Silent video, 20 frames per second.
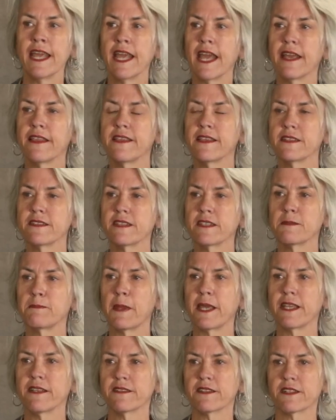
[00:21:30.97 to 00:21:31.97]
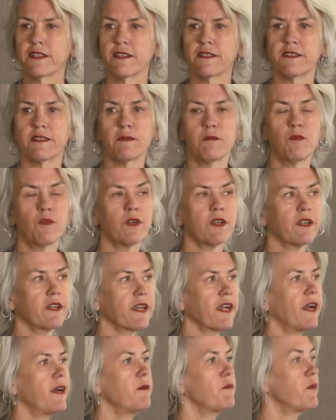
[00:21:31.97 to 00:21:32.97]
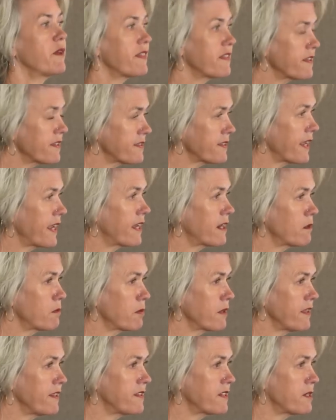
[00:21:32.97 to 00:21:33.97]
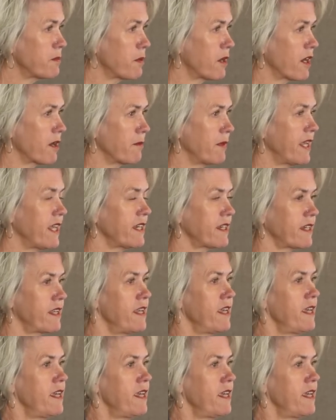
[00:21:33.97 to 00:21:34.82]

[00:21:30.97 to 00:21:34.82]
And this is based on some work with the Seattle Police Department.